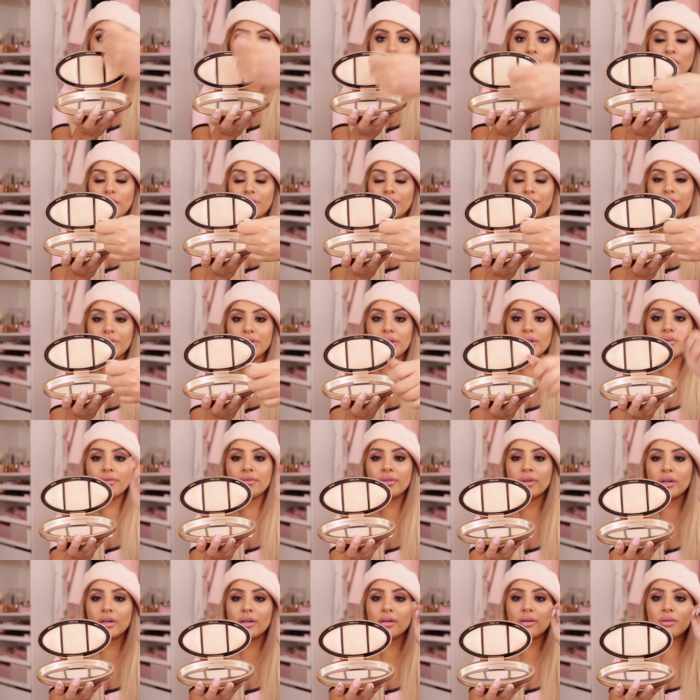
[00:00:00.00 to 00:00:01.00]
through all three of
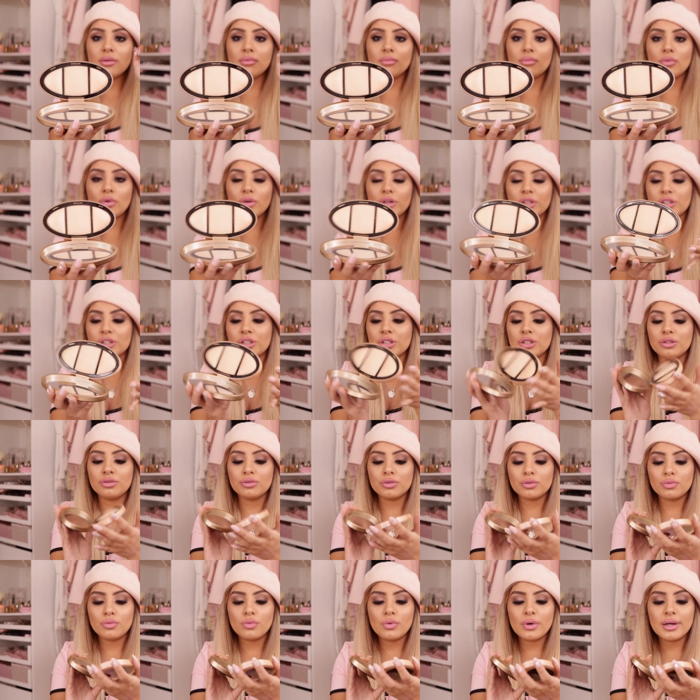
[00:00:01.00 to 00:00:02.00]
them or just
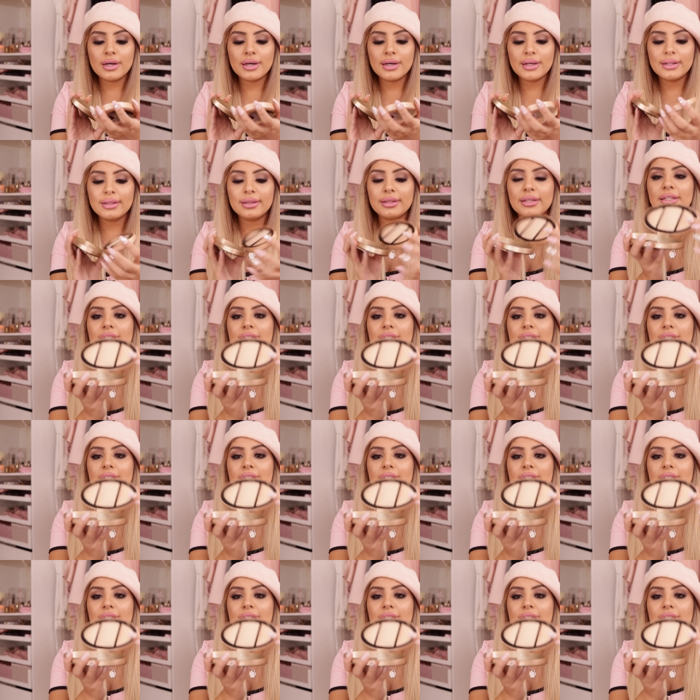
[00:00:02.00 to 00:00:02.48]
use one.